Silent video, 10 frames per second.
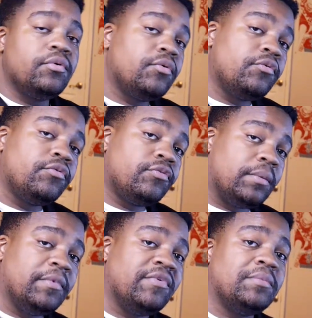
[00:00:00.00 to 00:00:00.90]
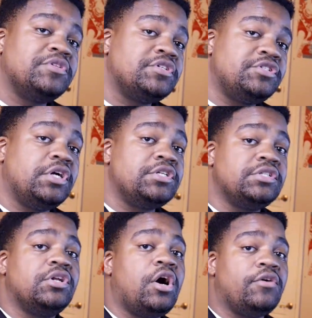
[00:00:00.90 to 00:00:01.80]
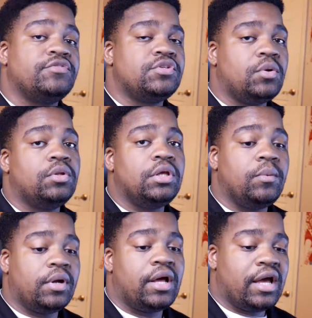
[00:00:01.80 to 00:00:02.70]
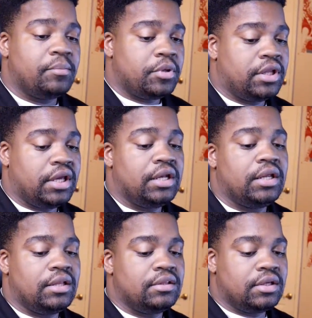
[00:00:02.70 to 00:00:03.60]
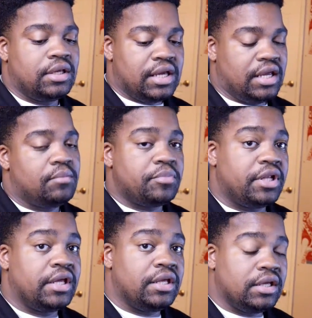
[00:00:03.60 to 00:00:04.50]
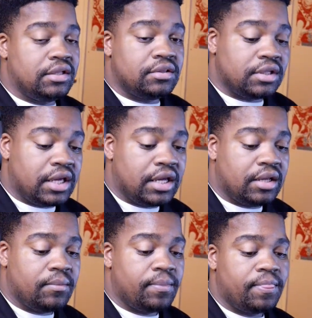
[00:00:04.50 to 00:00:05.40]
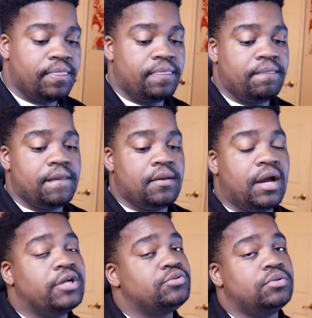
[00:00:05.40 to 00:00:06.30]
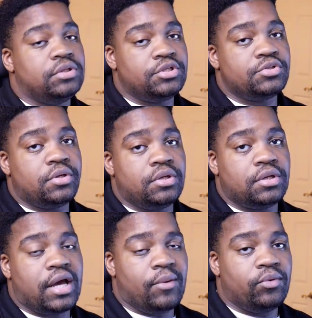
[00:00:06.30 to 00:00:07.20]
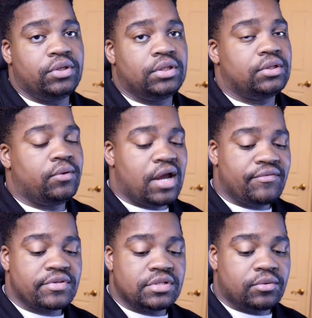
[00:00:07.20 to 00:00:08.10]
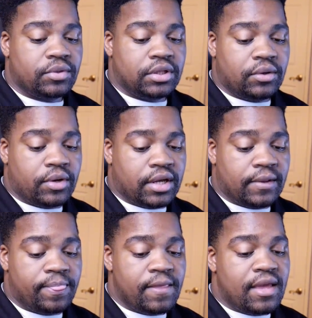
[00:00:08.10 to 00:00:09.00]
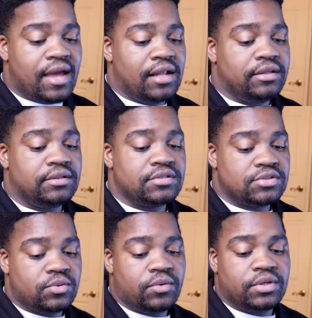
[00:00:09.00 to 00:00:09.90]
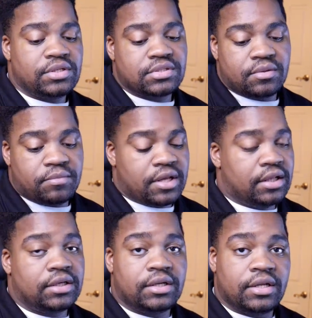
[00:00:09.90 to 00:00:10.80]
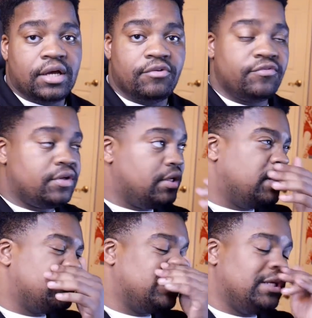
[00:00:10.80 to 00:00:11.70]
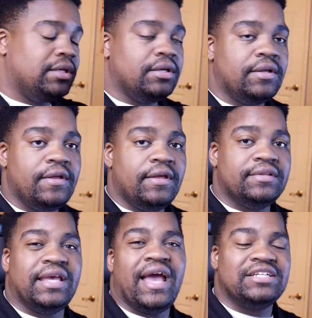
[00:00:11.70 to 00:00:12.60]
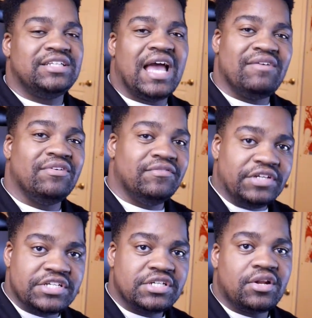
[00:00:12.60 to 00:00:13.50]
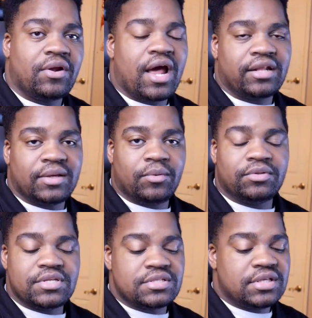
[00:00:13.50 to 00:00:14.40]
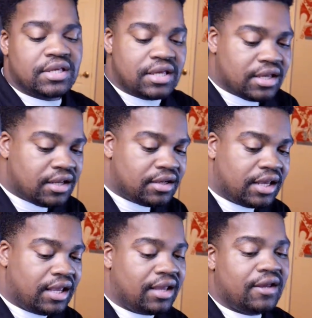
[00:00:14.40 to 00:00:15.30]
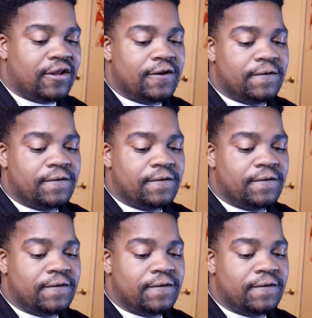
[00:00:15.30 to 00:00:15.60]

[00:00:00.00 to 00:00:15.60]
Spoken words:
if I'm just judging it off solely what I played in the gameplay in the game, I truly enjoyed it. I really think the graphics look really great. I think the story is compelling enough, and I think they actually have a vision on how they want this to end. And